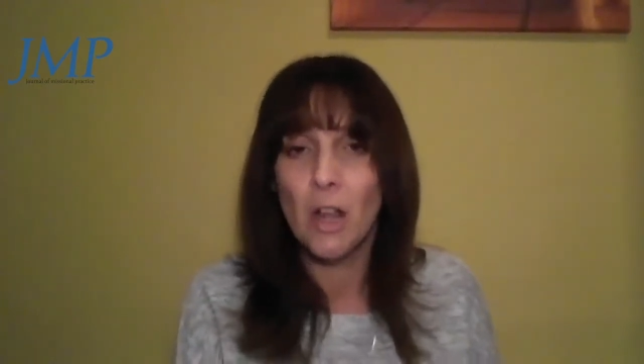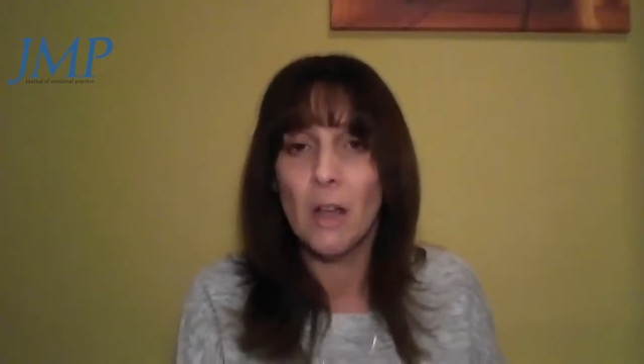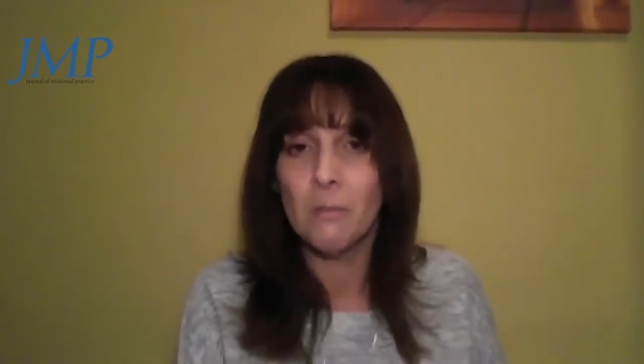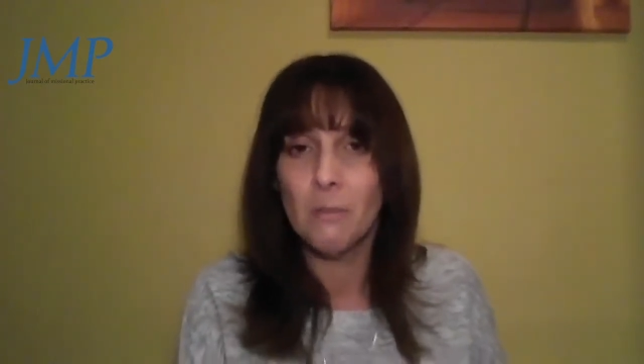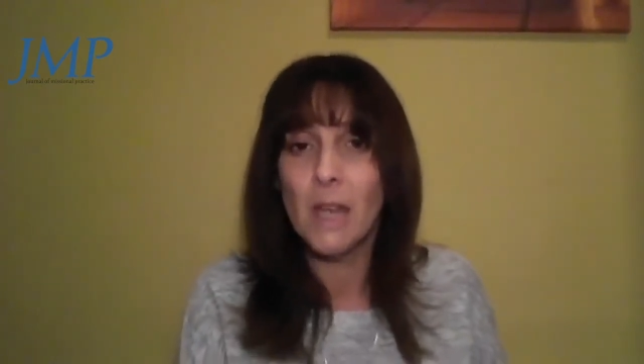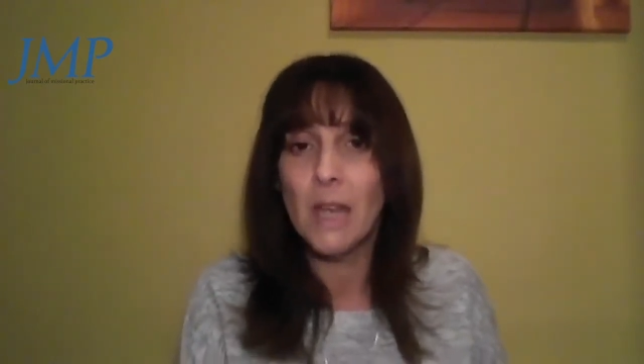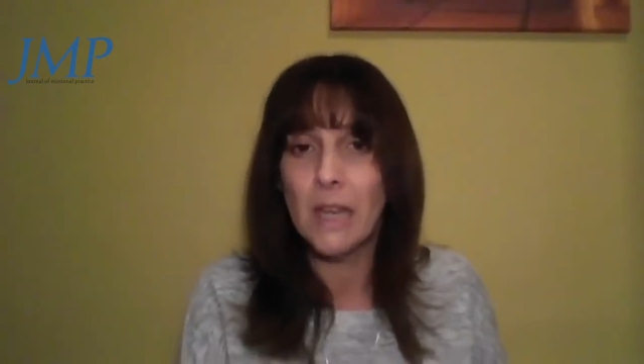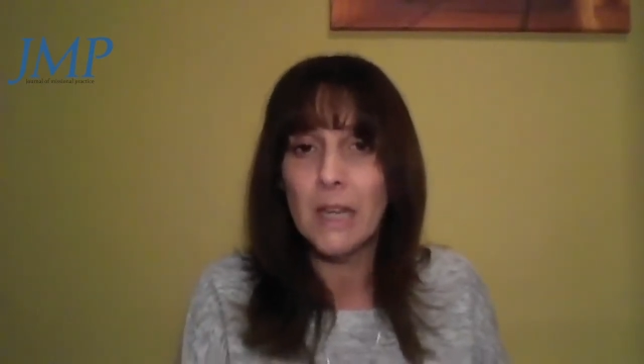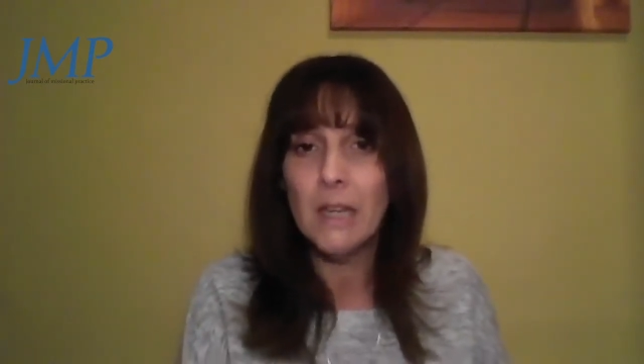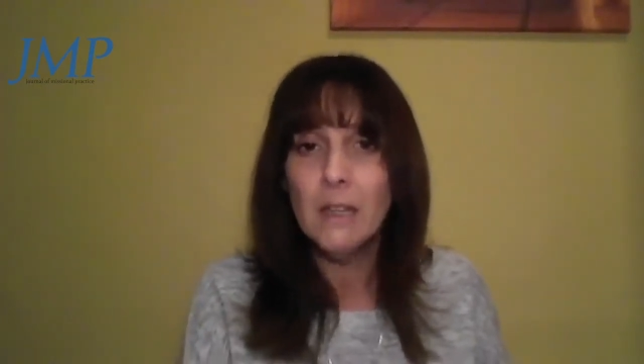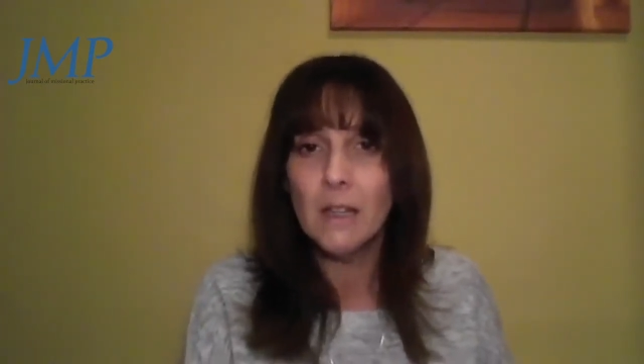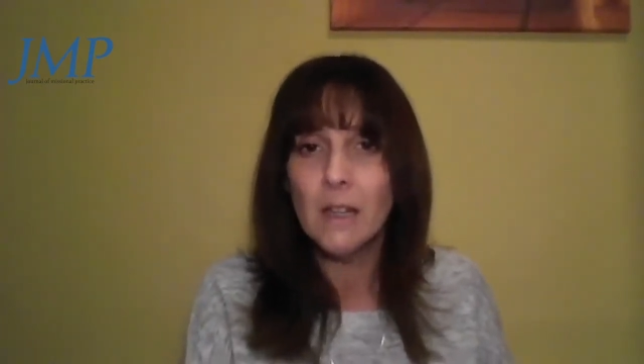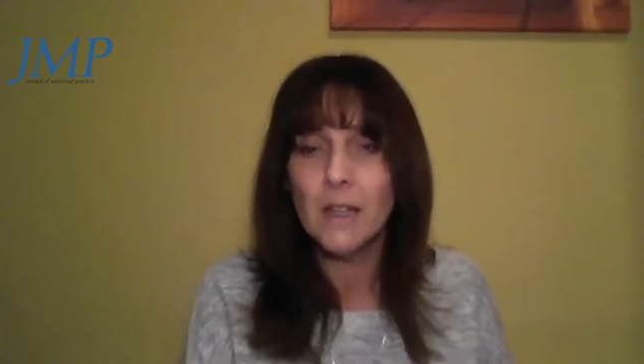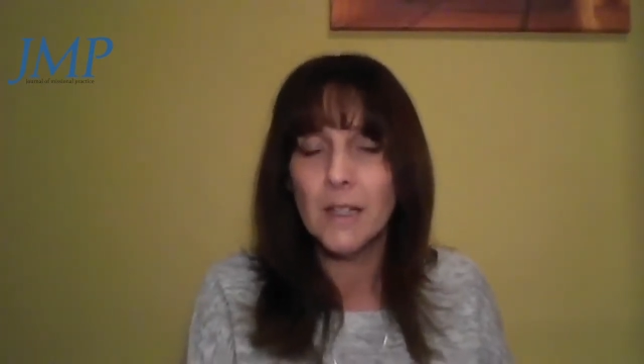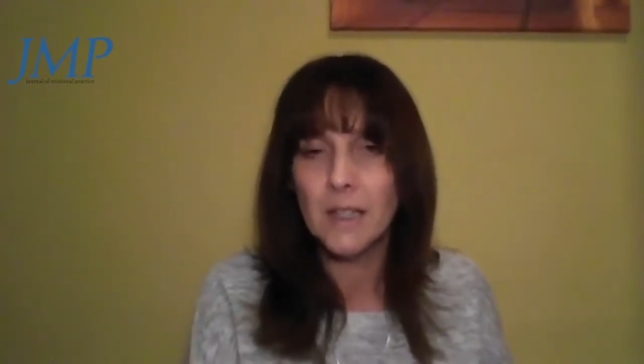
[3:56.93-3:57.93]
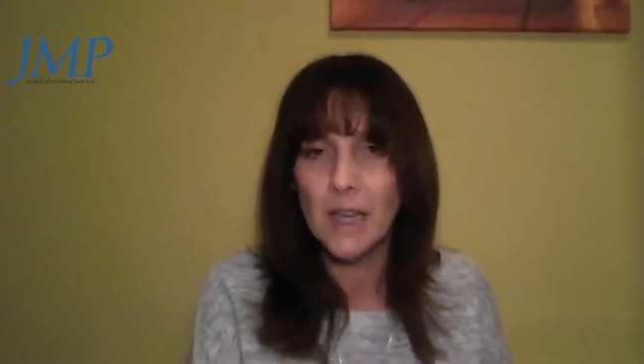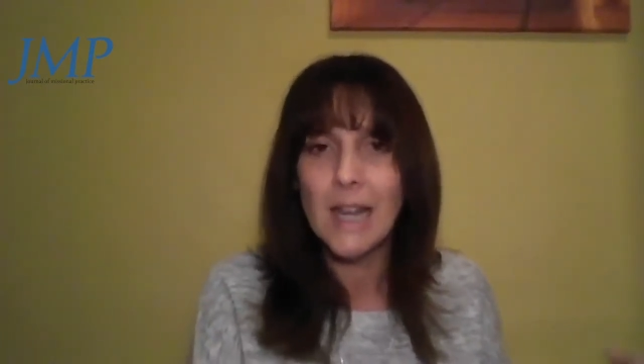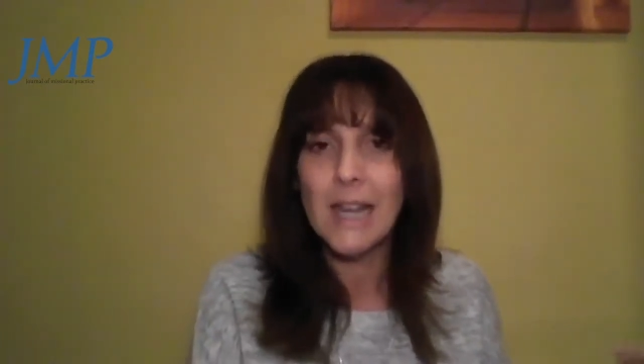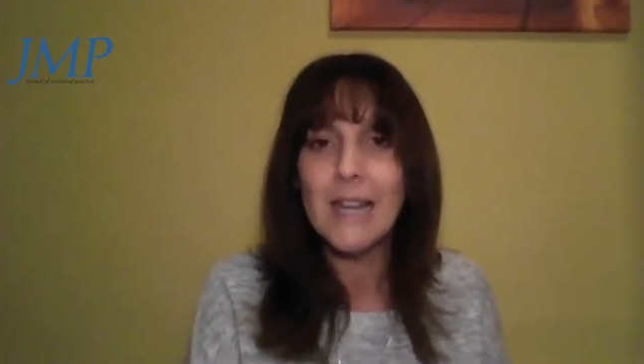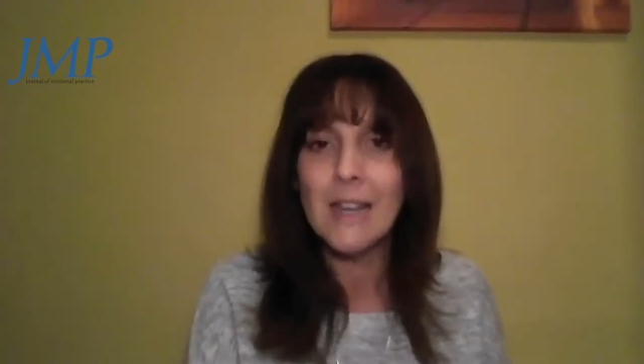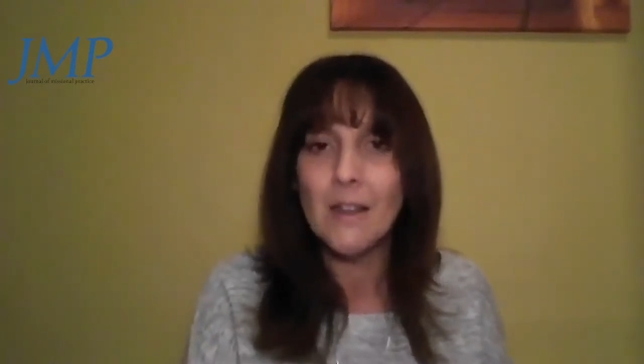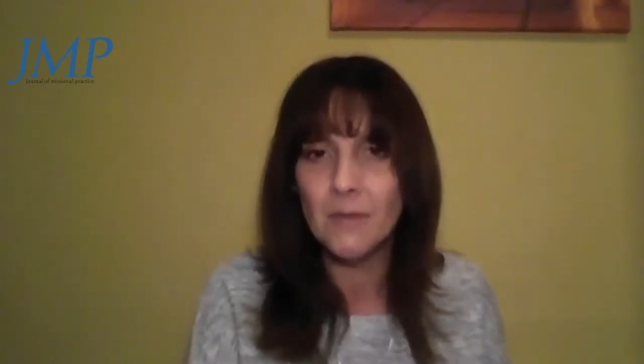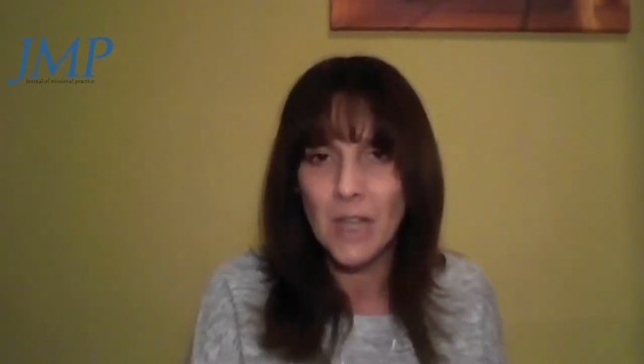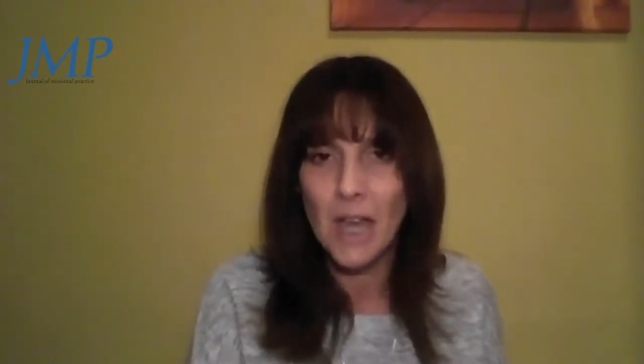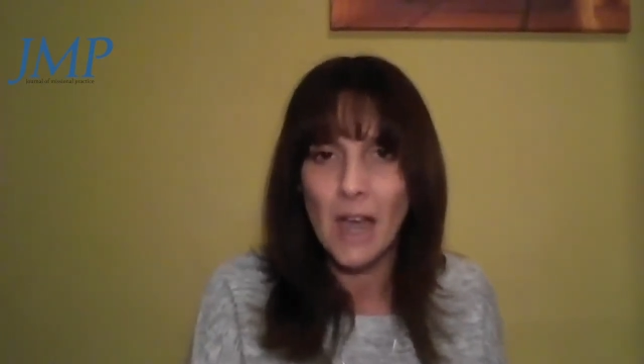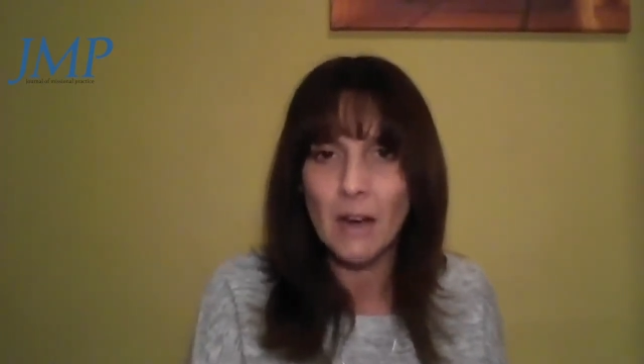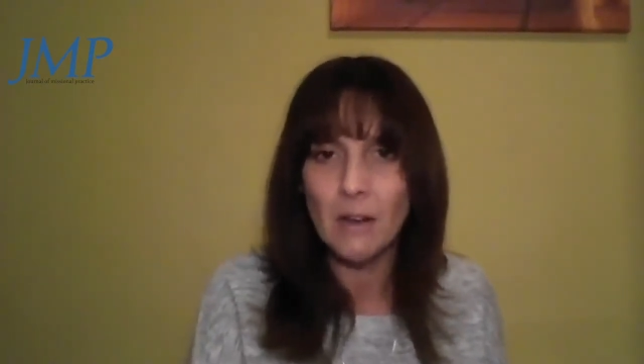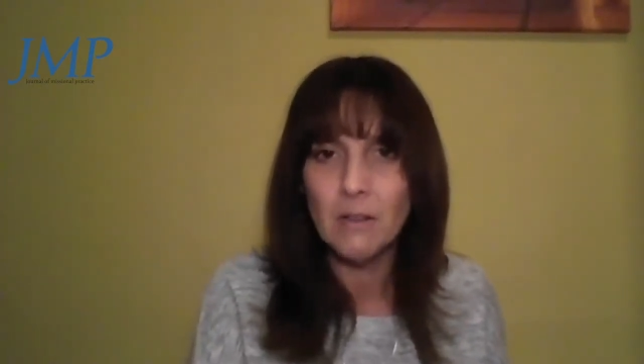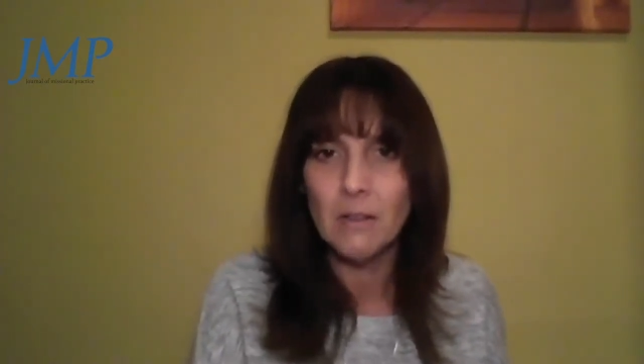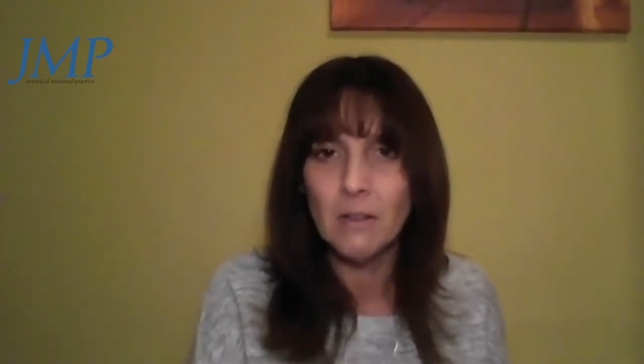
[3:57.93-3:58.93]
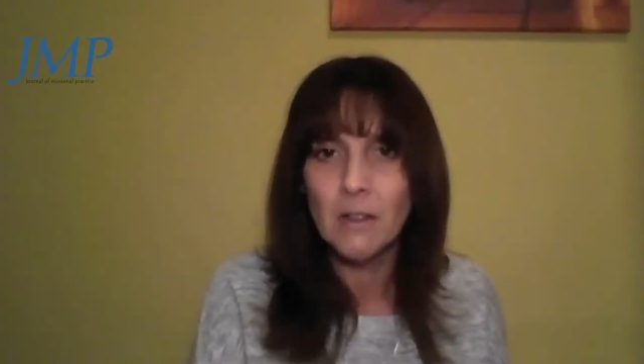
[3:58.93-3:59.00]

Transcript: like me and see it lived out,